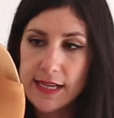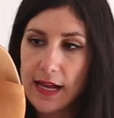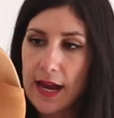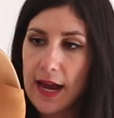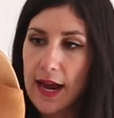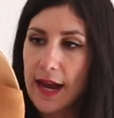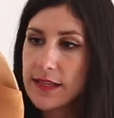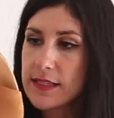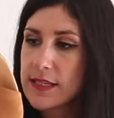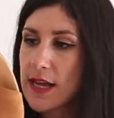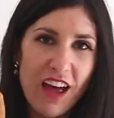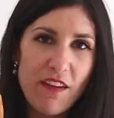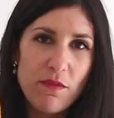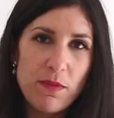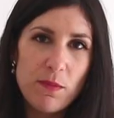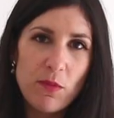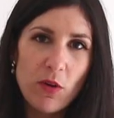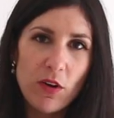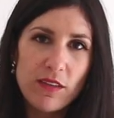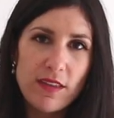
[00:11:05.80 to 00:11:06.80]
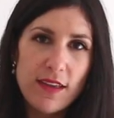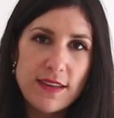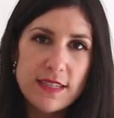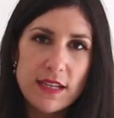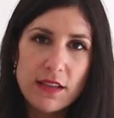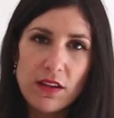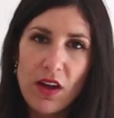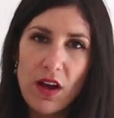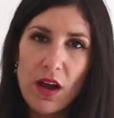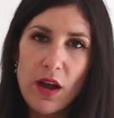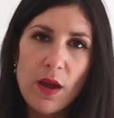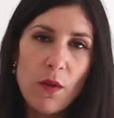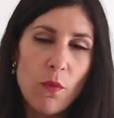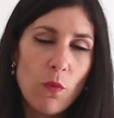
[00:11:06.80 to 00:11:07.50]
slides. I've been wearing these a lot,